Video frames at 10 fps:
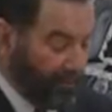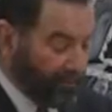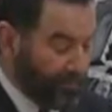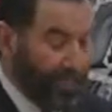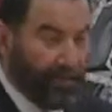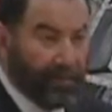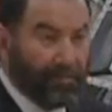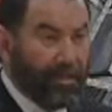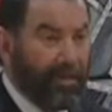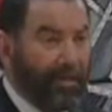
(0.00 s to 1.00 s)
State of the
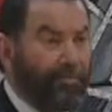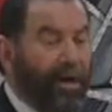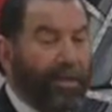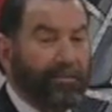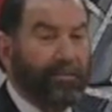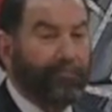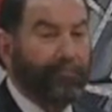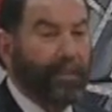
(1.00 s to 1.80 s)
City address.